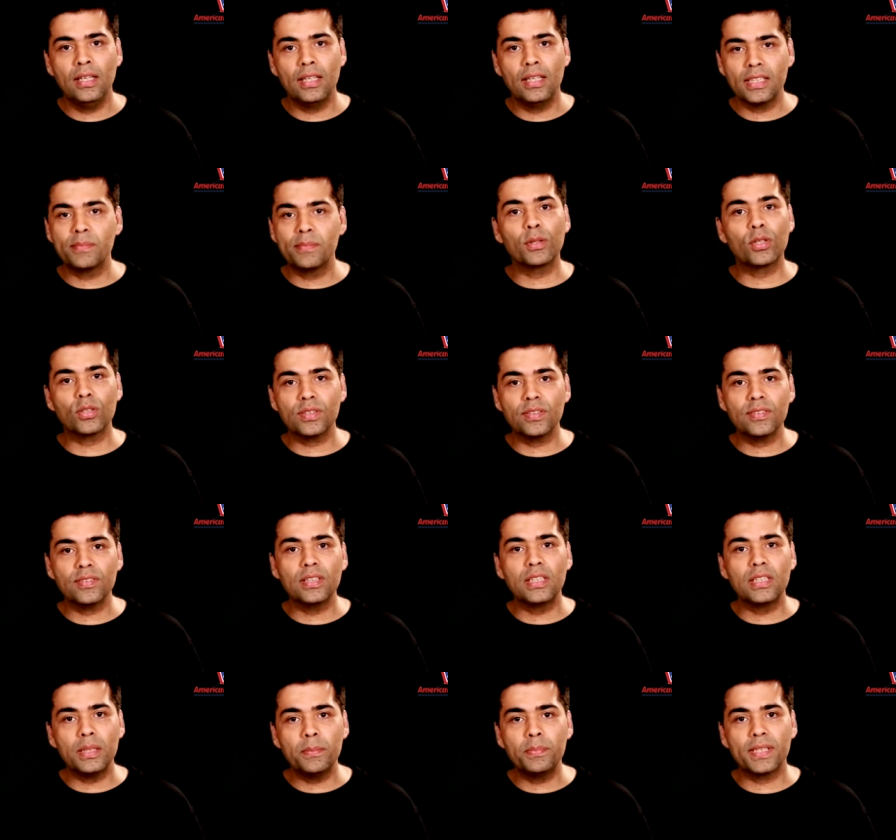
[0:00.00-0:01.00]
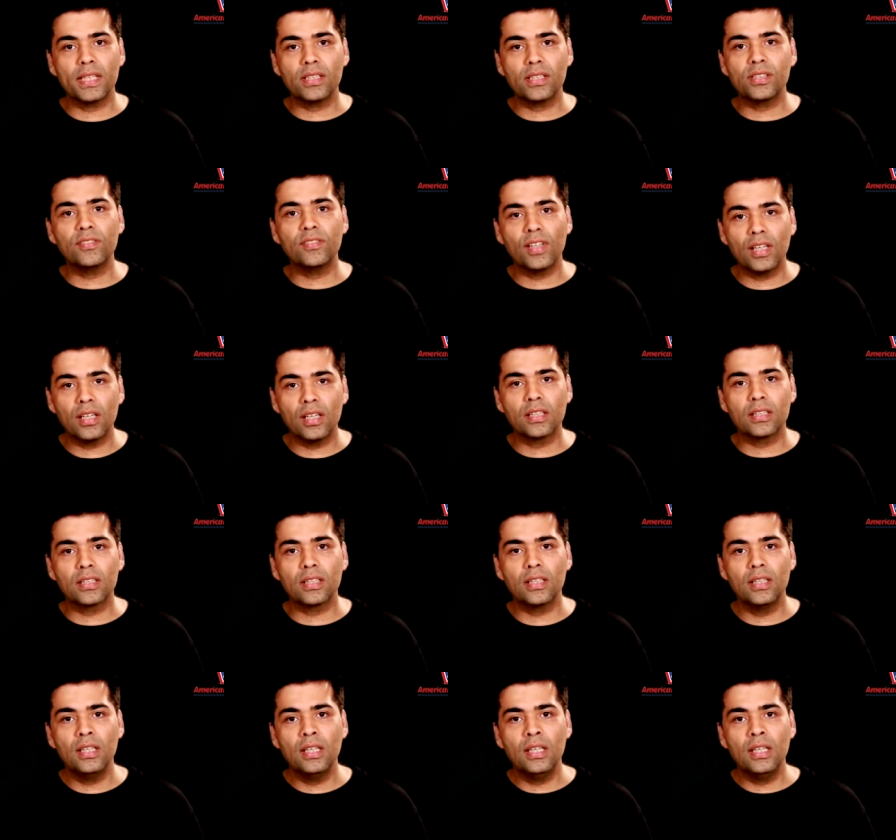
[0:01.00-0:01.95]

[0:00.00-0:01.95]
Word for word: is because of the deep sense of hurt